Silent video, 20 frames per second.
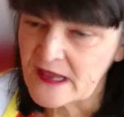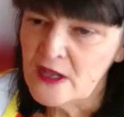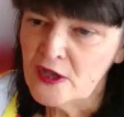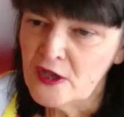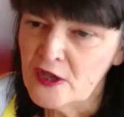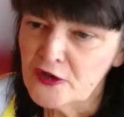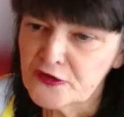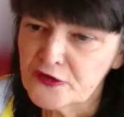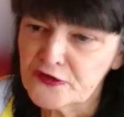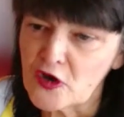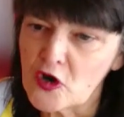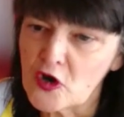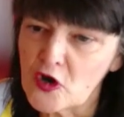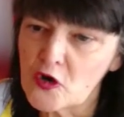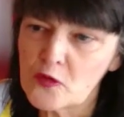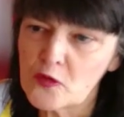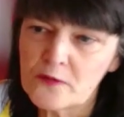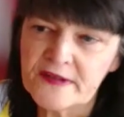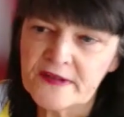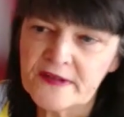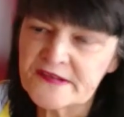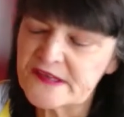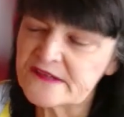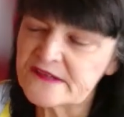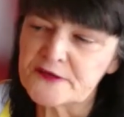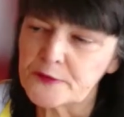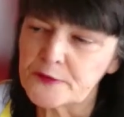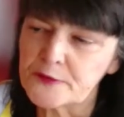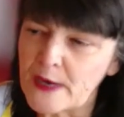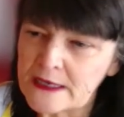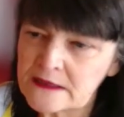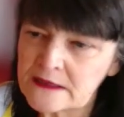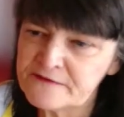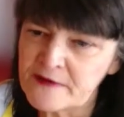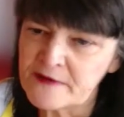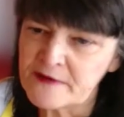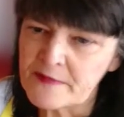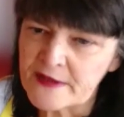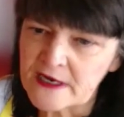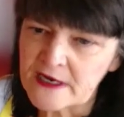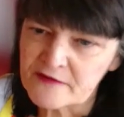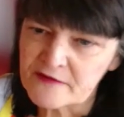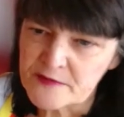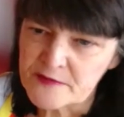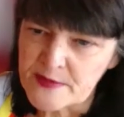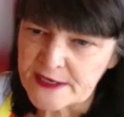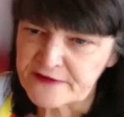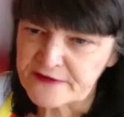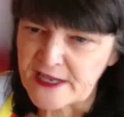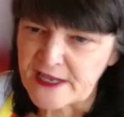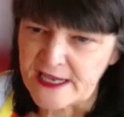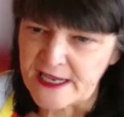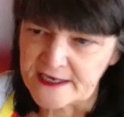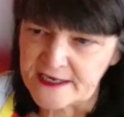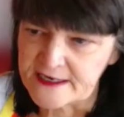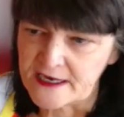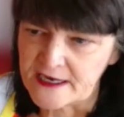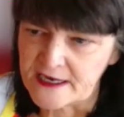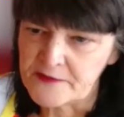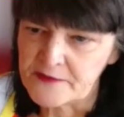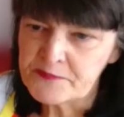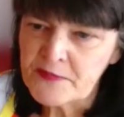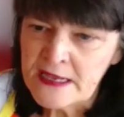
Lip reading: So this is directly from the Government of Canada.